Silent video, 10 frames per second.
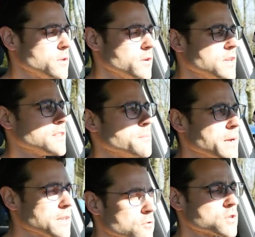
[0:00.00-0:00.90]
When you're here in the
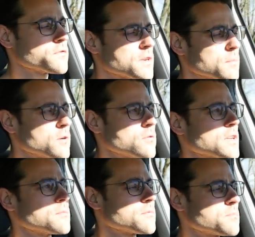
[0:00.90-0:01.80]
manual shifting mode
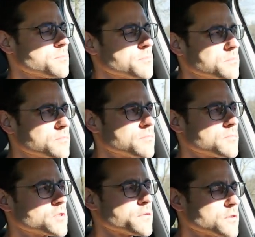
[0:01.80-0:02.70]
and
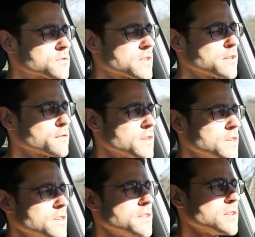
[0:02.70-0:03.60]
shift yourself,
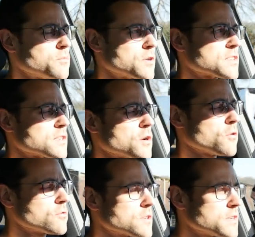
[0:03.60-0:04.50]
you press and hold,